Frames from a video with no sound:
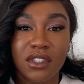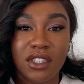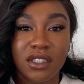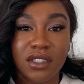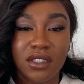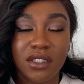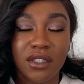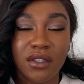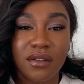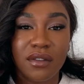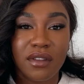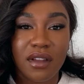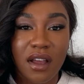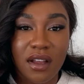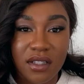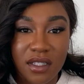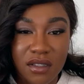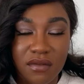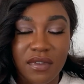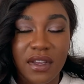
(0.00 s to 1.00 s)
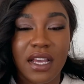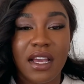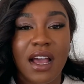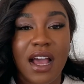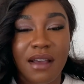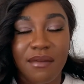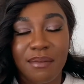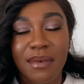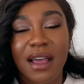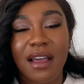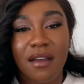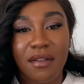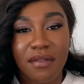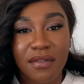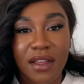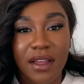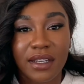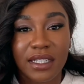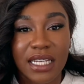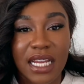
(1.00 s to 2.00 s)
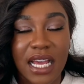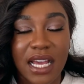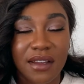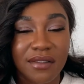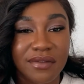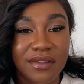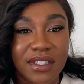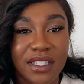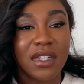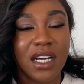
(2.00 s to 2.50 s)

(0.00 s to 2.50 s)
2/3 of it. I have about 1/3 left.